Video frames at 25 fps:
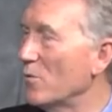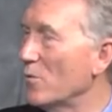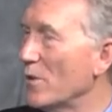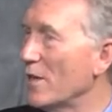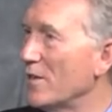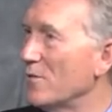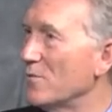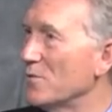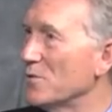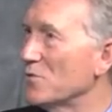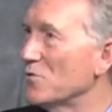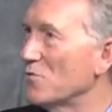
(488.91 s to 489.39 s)

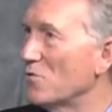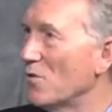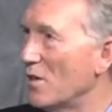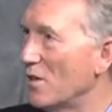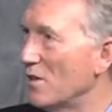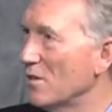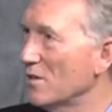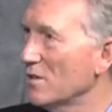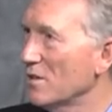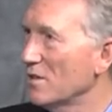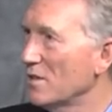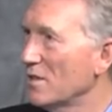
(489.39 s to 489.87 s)
Wade was
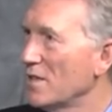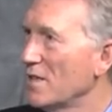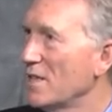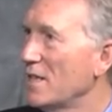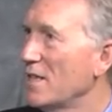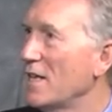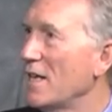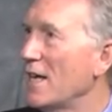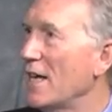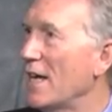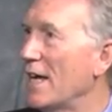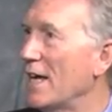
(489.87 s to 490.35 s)
wrong,
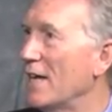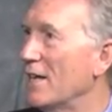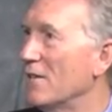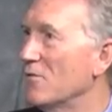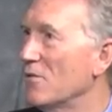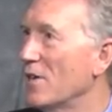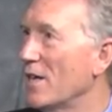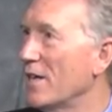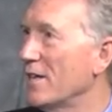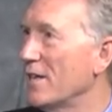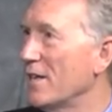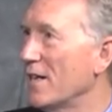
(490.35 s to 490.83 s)
and
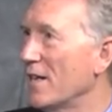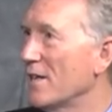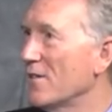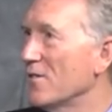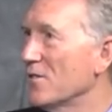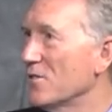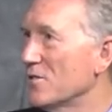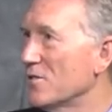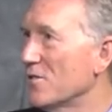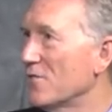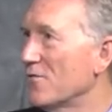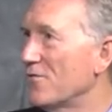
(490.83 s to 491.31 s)
right now
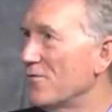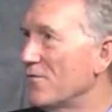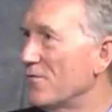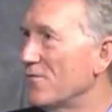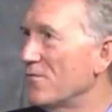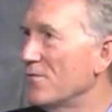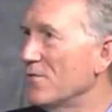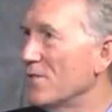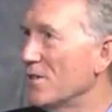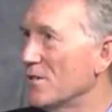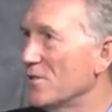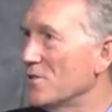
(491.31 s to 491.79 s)
there's a
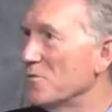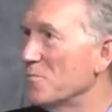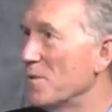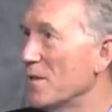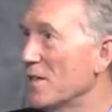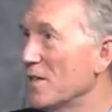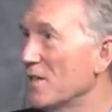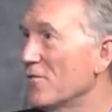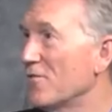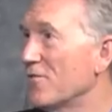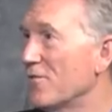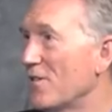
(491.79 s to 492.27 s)
there's
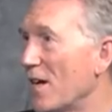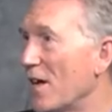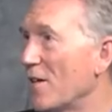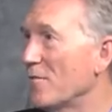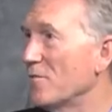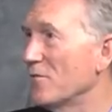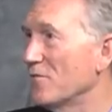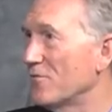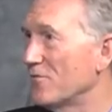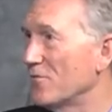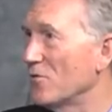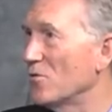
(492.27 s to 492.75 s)
been a
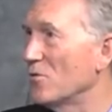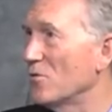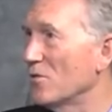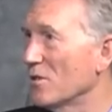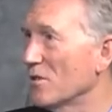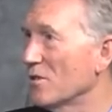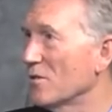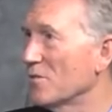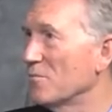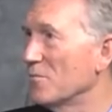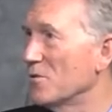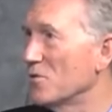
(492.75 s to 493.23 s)
five to
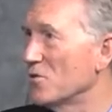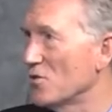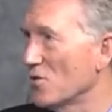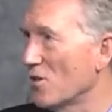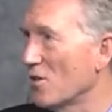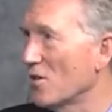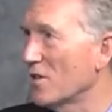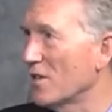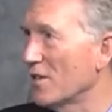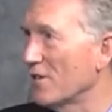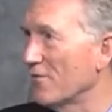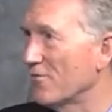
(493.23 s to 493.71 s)
four
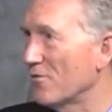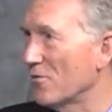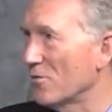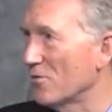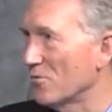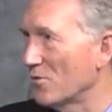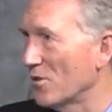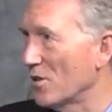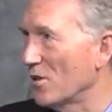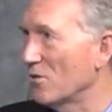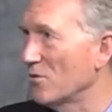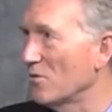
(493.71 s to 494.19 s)
majority
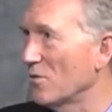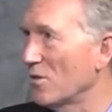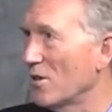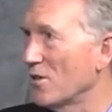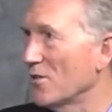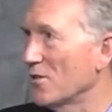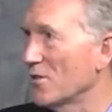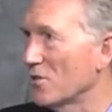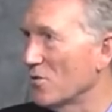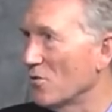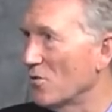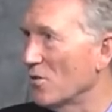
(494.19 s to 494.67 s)
for Roe
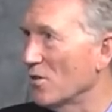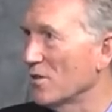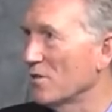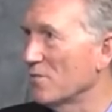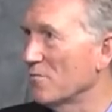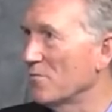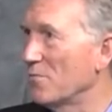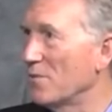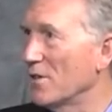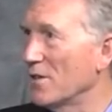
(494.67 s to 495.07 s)
on the court.